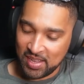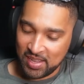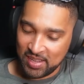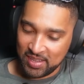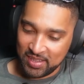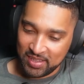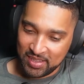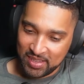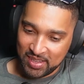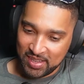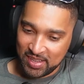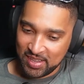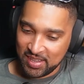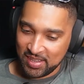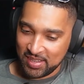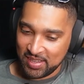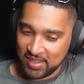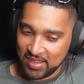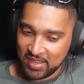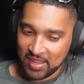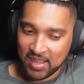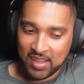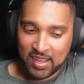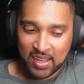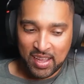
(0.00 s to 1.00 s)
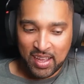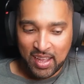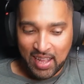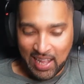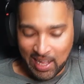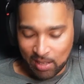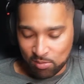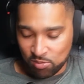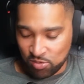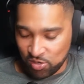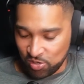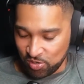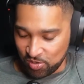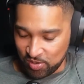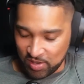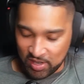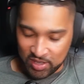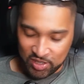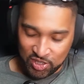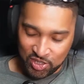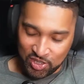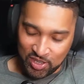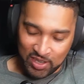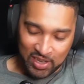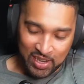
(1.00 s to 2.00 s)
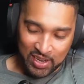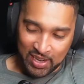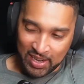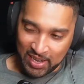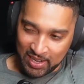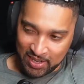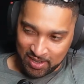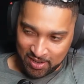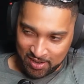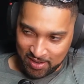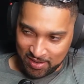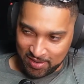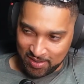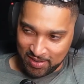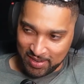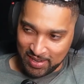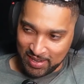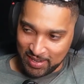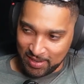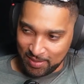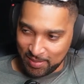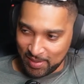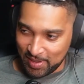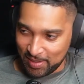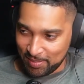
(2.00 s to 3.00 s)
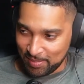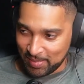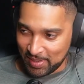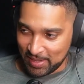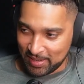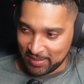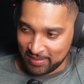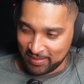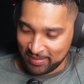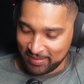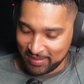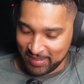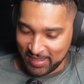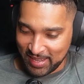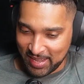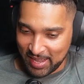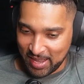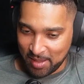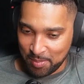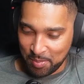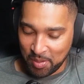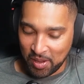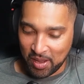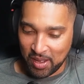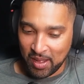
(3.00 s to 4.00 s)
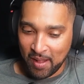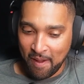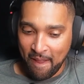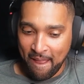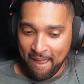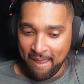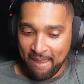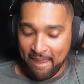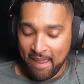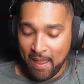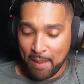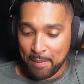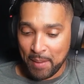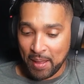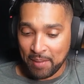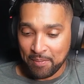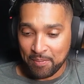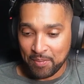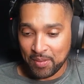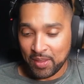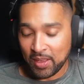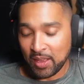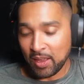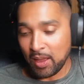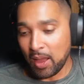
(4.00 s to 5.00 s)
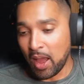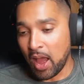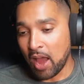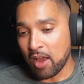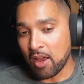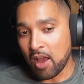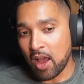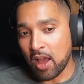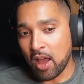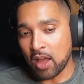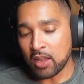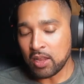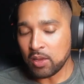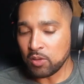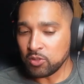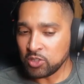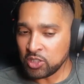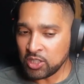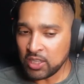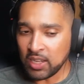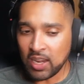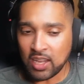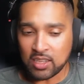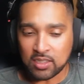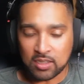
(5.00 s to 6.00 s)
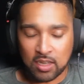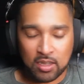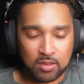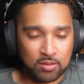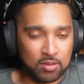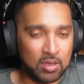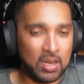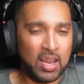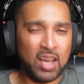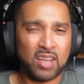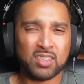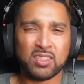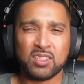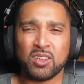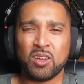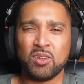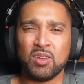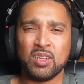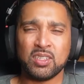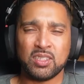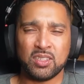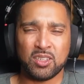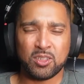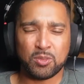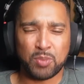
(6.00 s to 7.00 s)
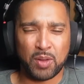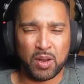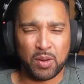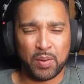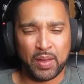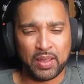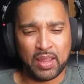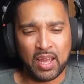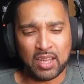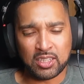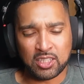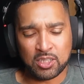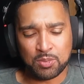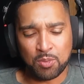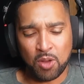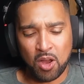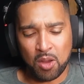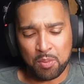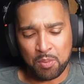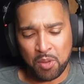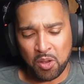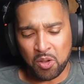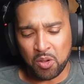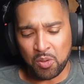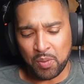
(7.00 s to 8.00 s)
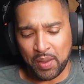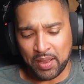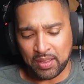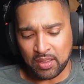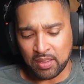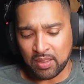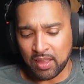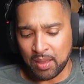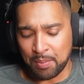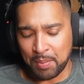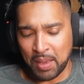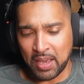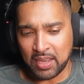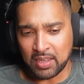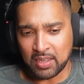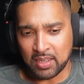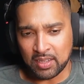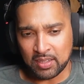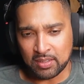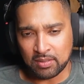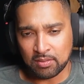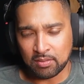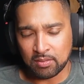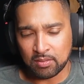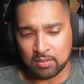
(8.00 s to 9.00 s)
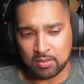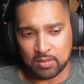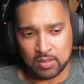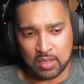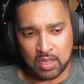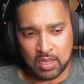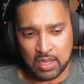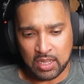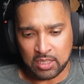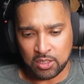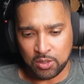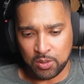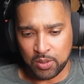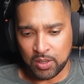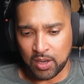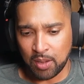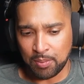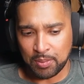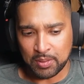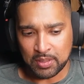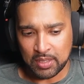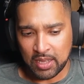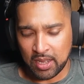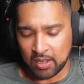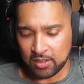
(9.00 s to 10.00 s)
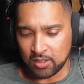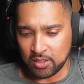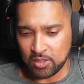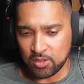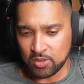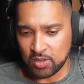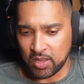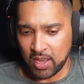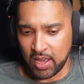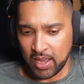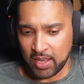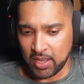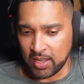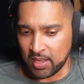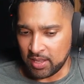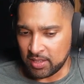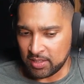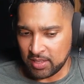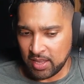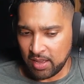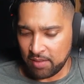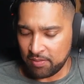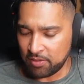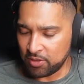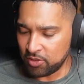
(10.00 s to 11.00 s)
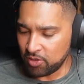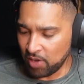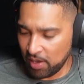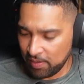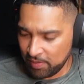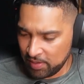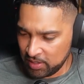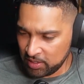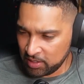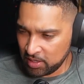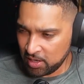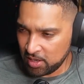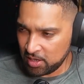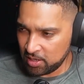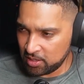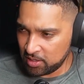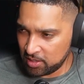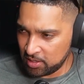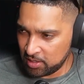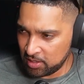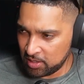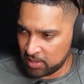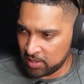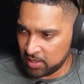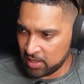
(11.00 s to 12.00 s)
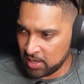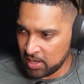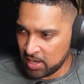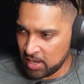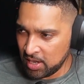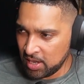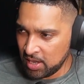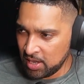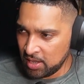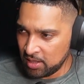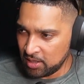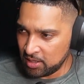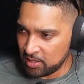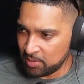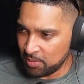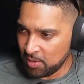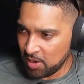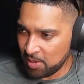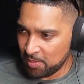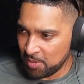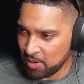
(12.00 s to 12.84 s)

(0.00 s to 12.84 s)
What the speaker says: Yeah. I'm sure there's shit like that going on anyway, man. Yeah, but yeah, man. I see that. Let us know, listeners, by the way, that smart motorway that they're making, that they're doing up and down the UK, is that for driverless cars? The smart motorway?